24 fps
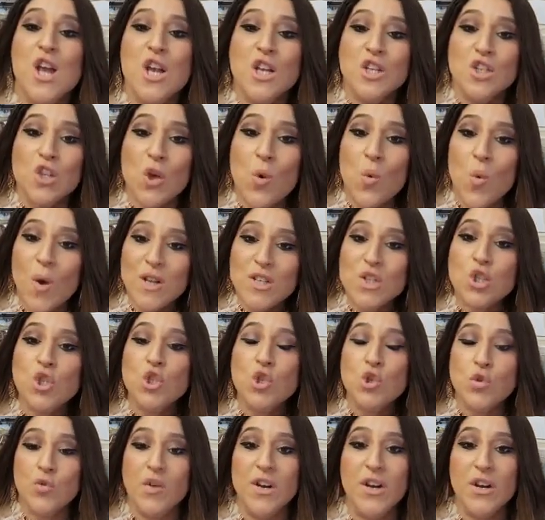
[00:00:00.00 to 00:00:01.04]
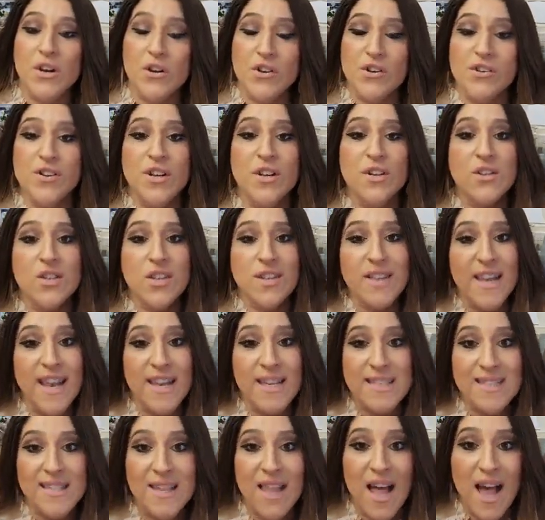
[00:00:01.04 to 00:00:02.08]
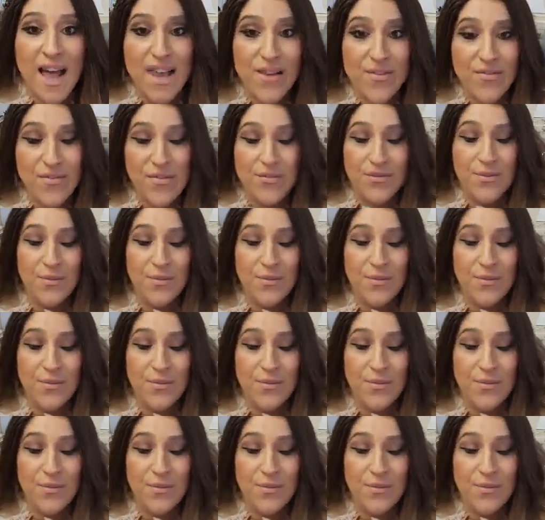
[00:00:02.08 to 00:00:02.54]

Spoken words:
So what triggered today's live?